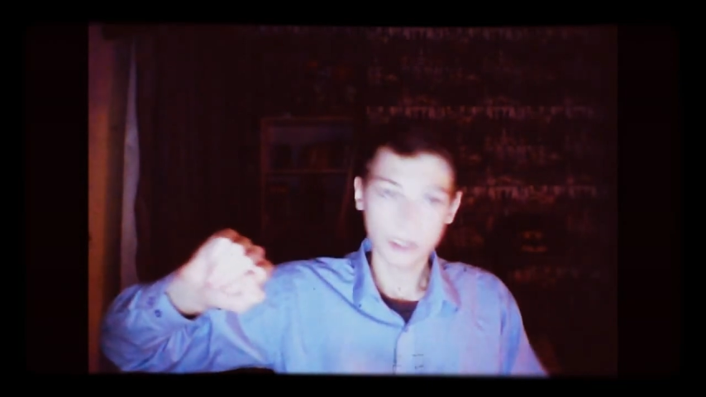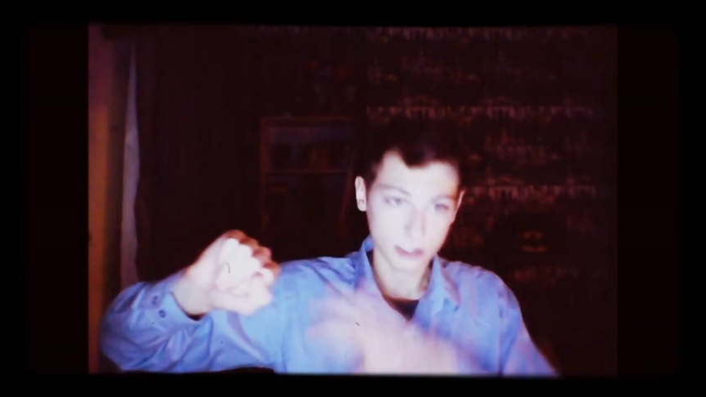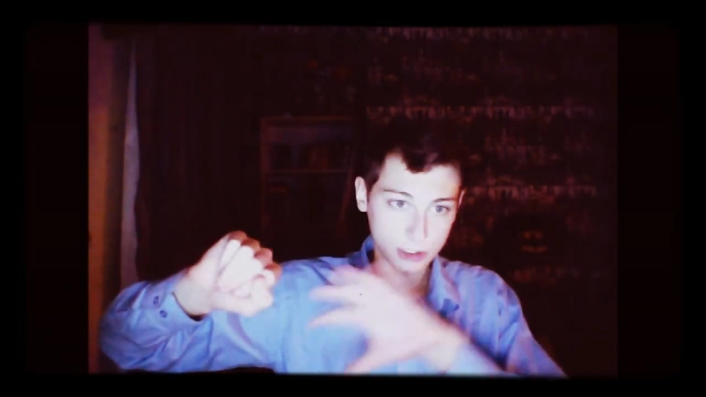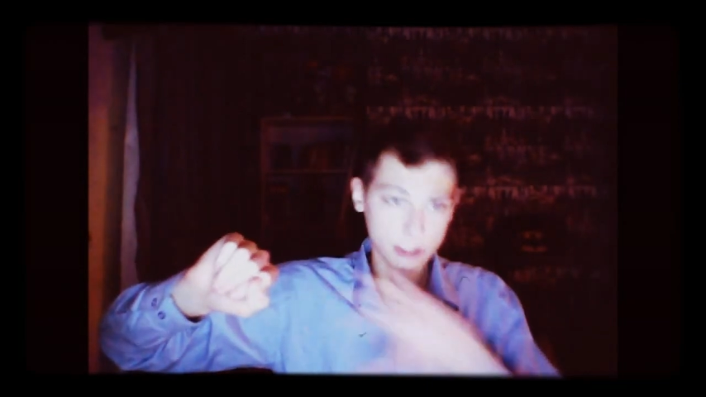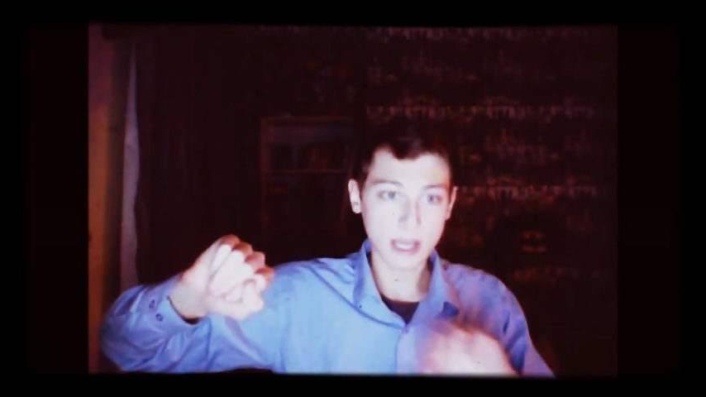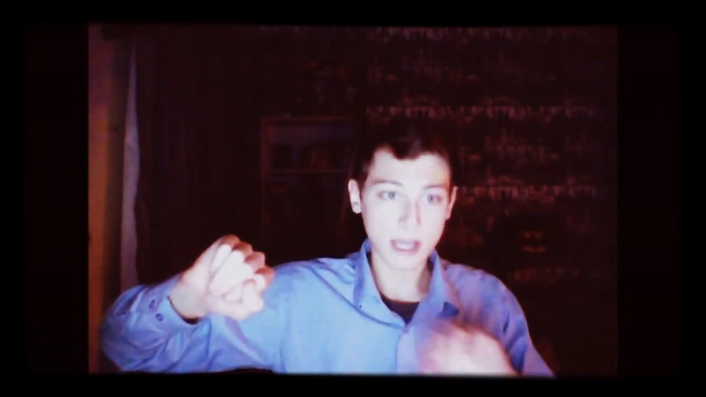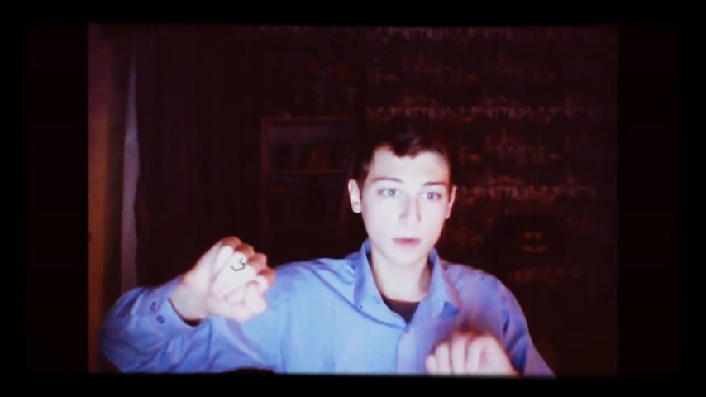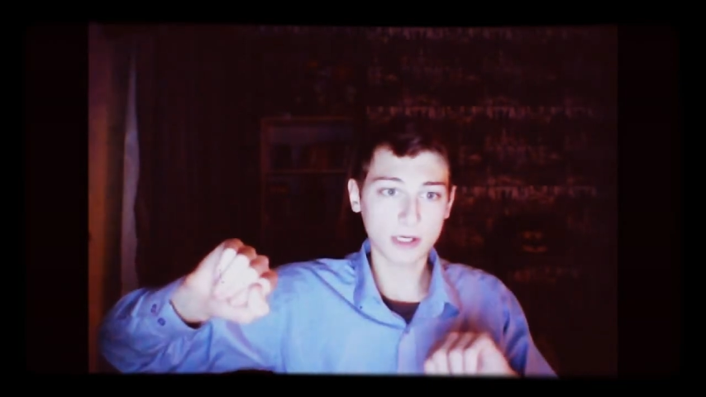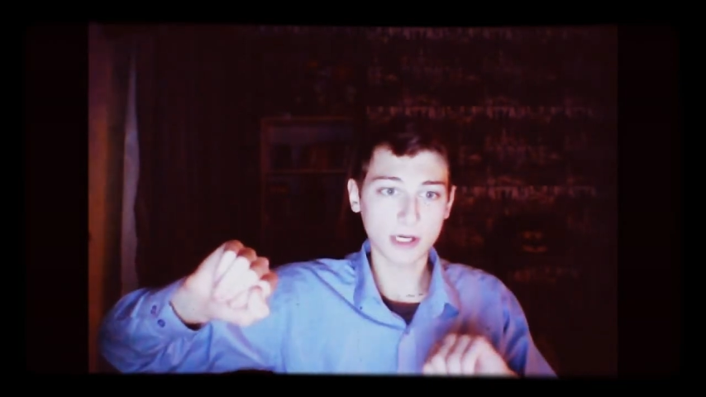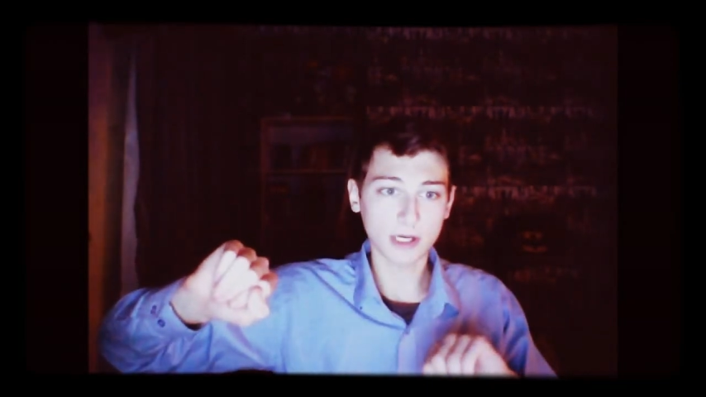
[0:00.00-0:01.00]
shower
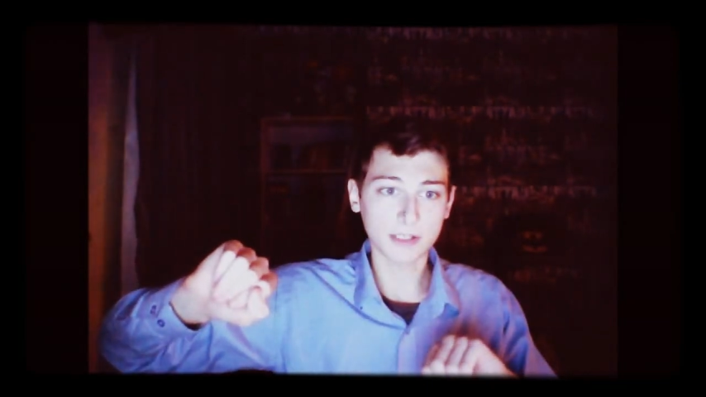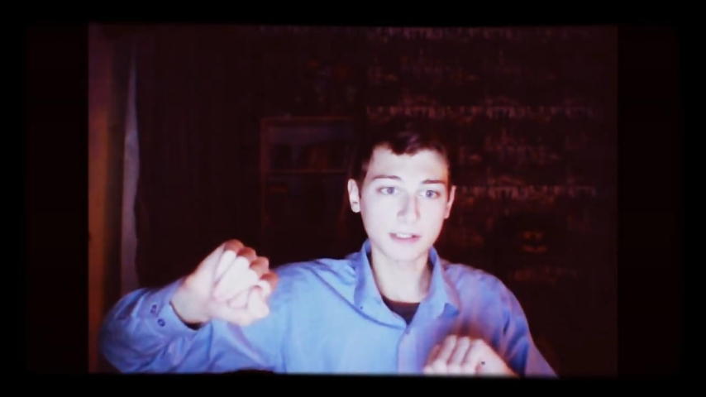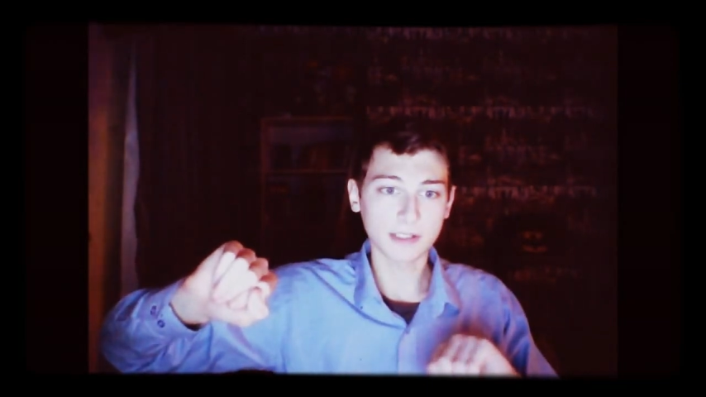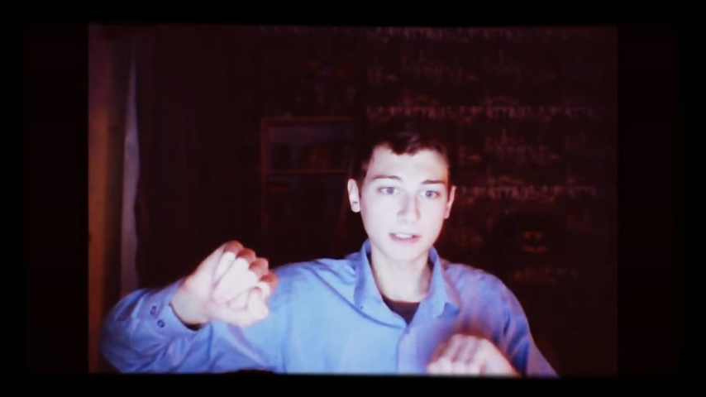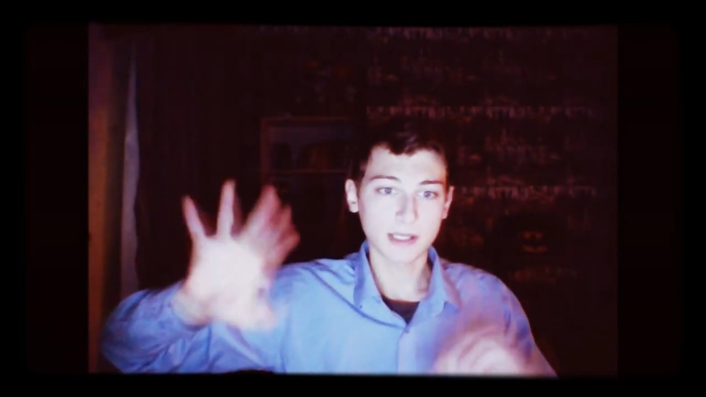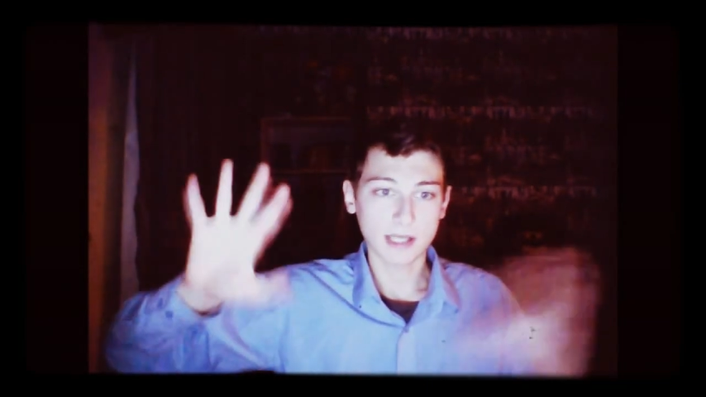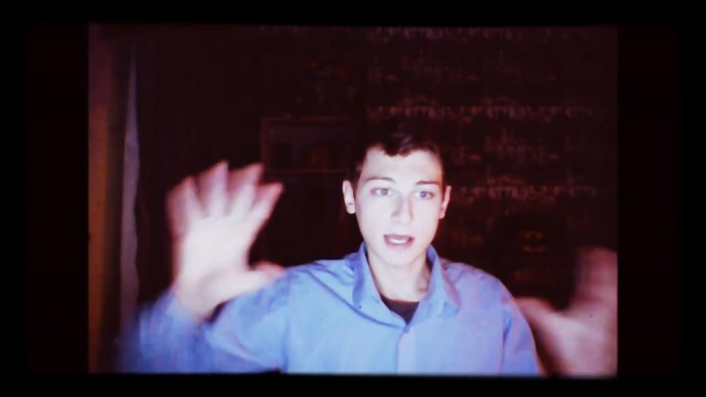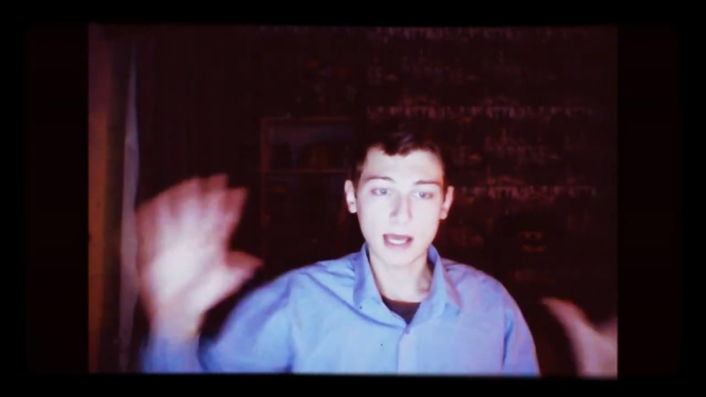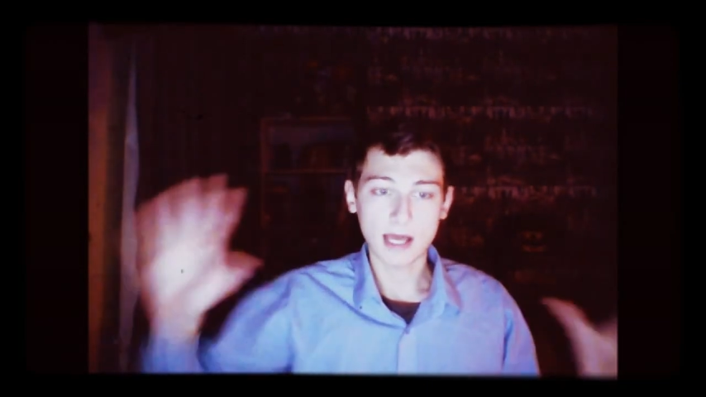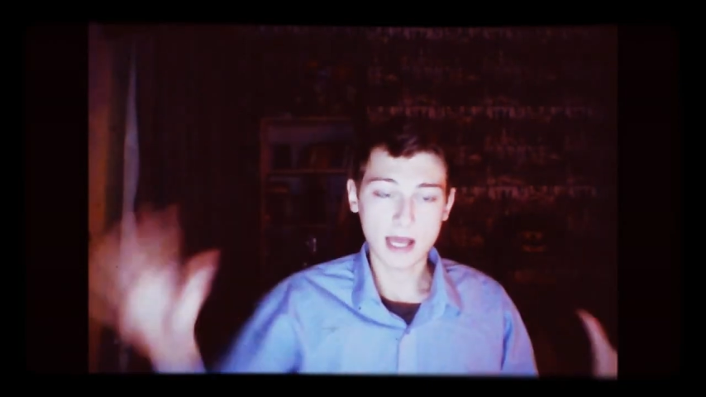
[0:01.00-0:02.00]
curtain
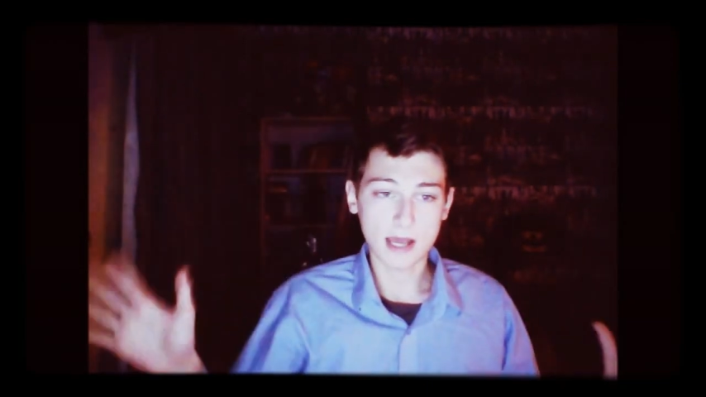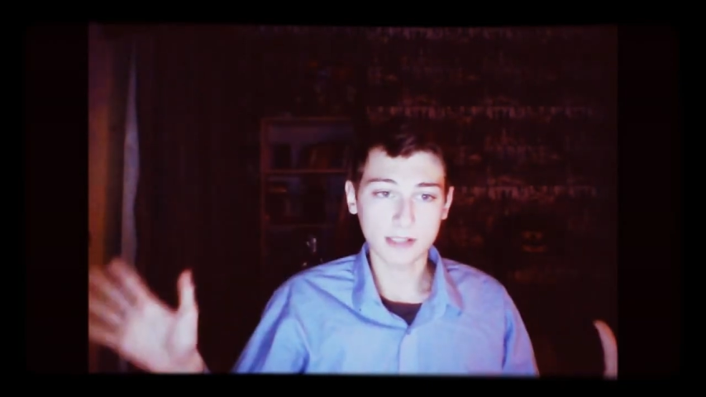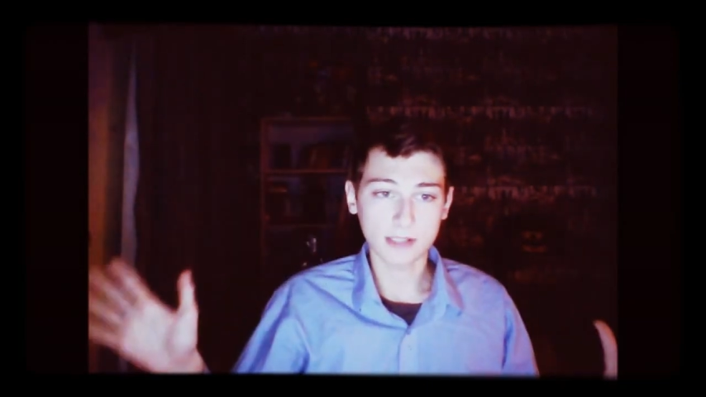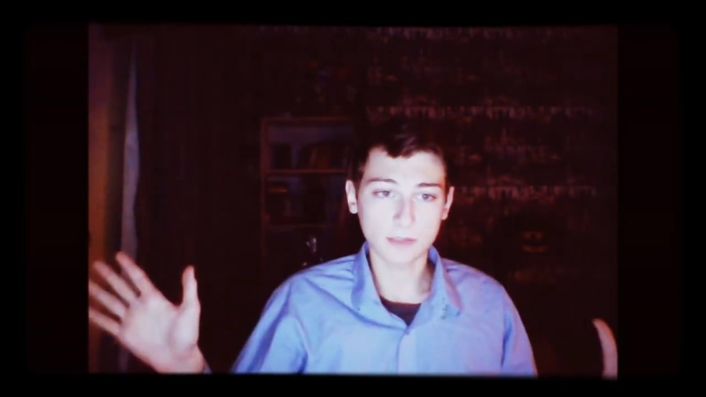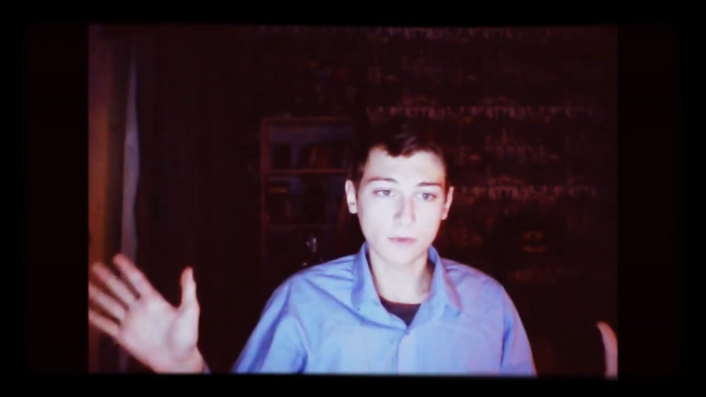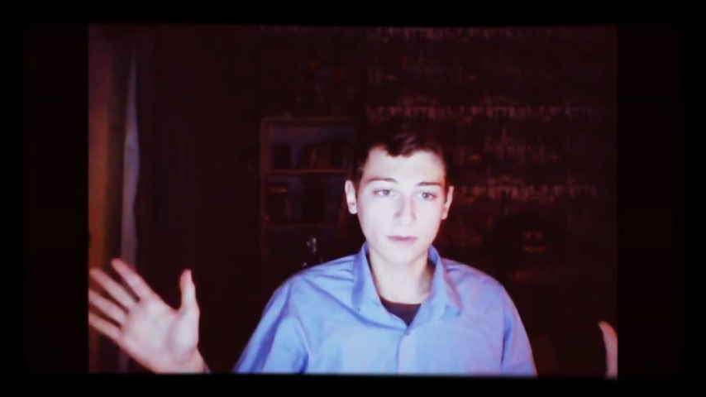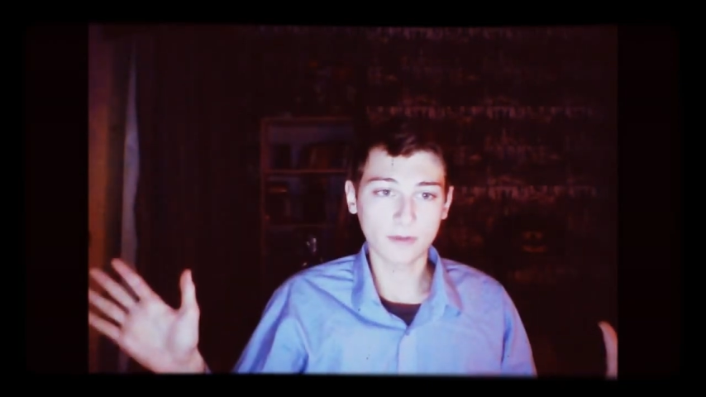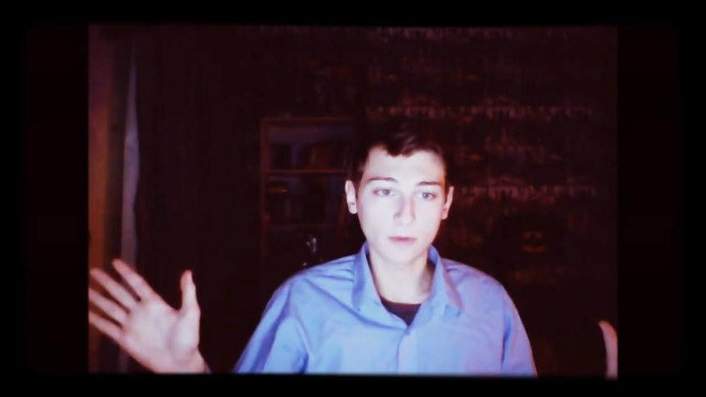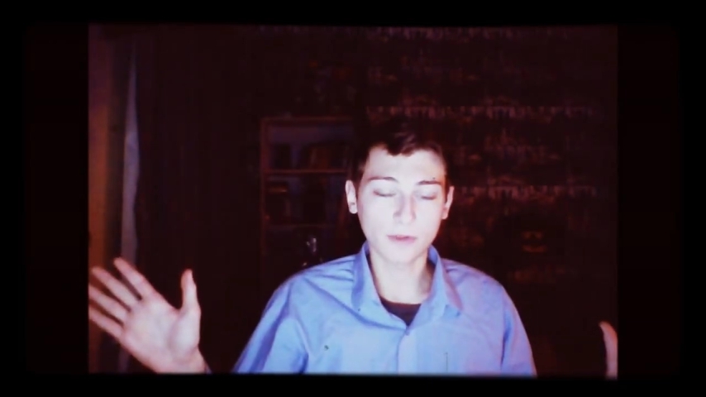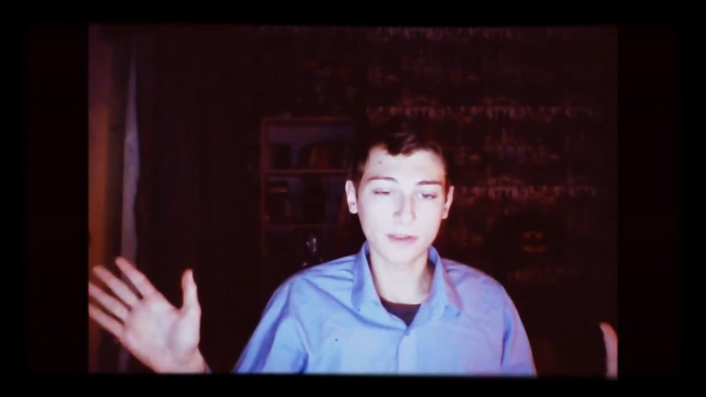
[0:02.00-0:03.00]
to reveal
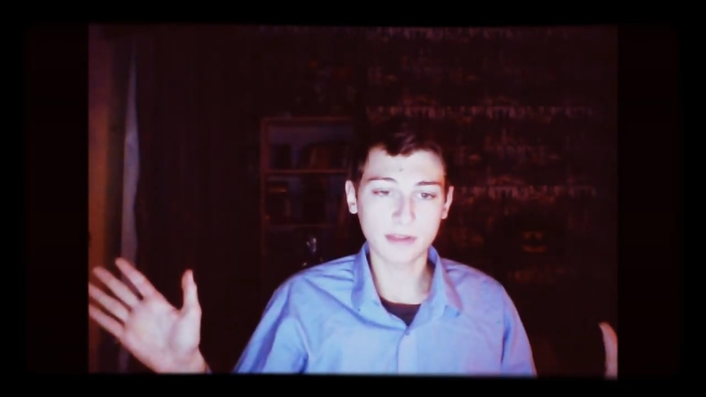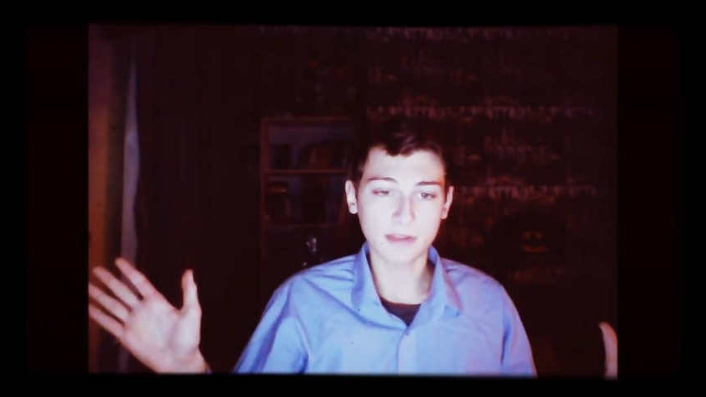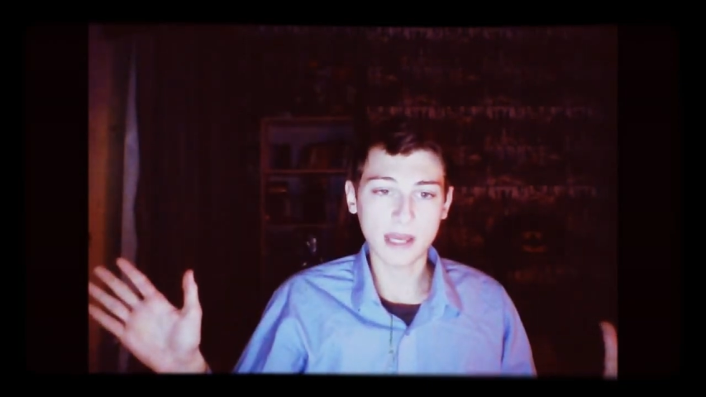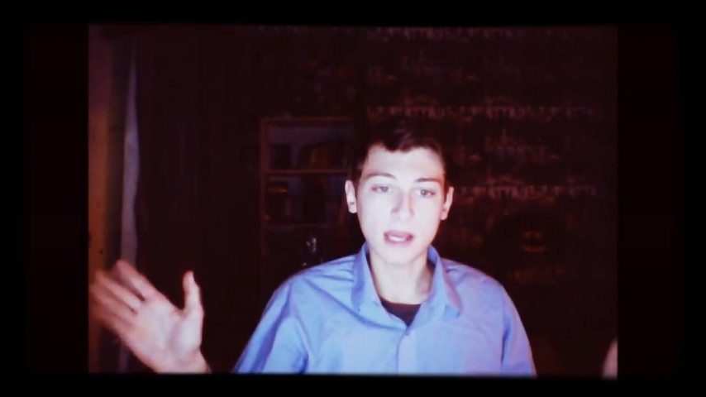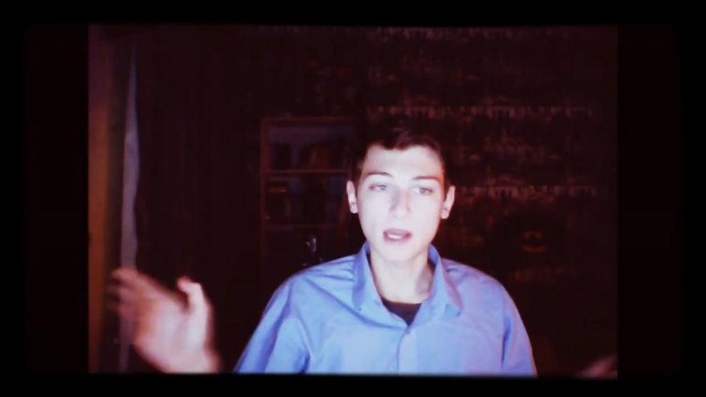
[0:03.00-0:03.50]
nothing there.